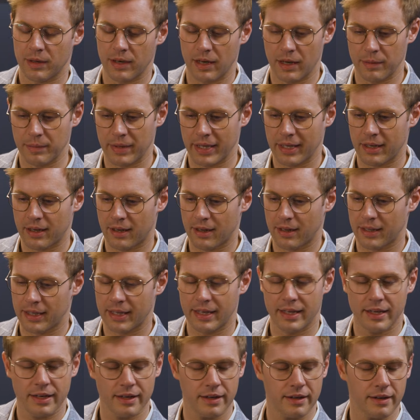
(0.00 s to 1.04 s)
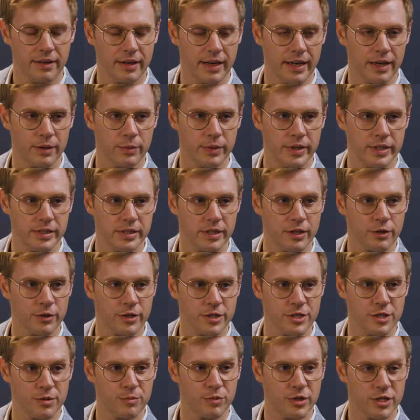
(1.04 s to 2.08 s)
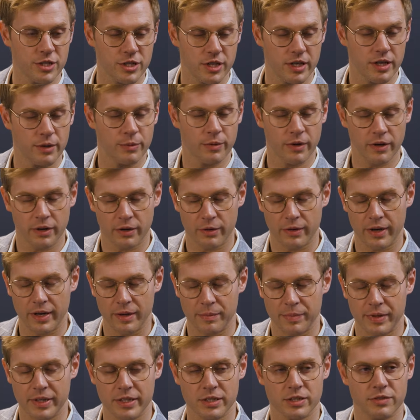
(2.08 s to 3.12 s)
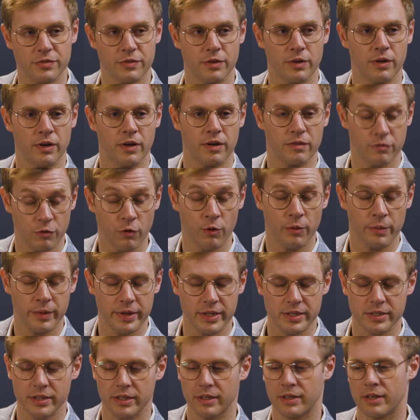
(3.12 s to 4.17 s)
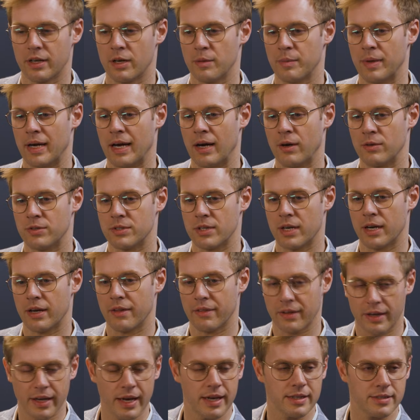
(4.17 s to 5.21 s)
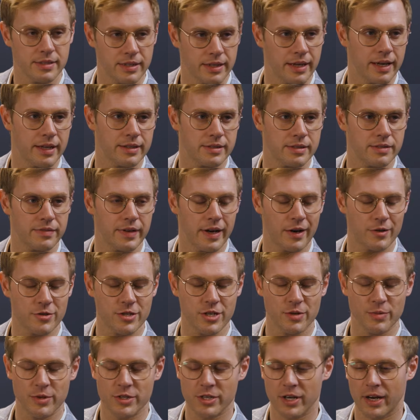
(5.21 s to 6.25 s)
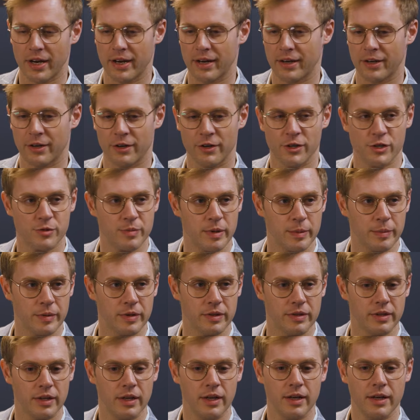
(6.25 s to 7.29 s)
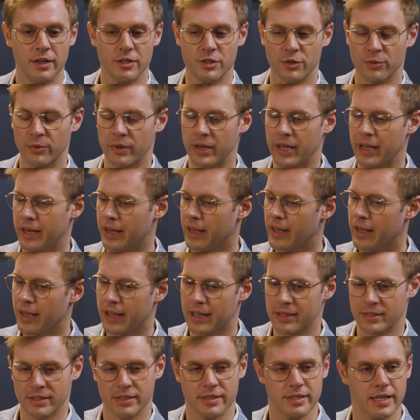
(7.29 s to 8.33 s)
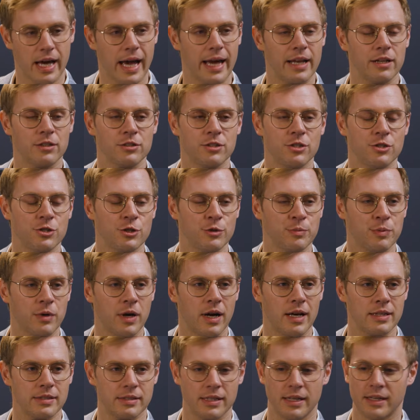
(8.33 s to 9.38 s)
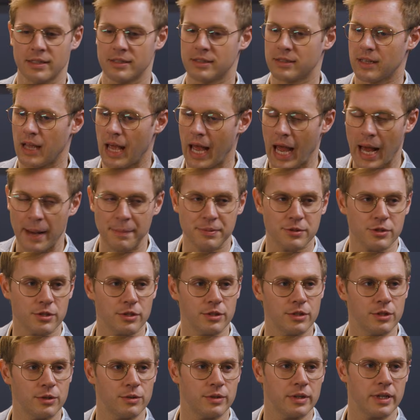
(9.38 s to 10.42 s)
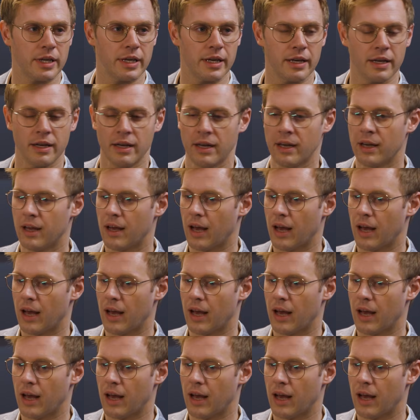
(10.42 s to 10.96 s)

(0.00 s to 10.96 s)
My colleague here at Reason, Christian Britschke, wrote a great piece for Reason about the case against Fauci, which I encourage people to read. He's entitled to due process, absolutely.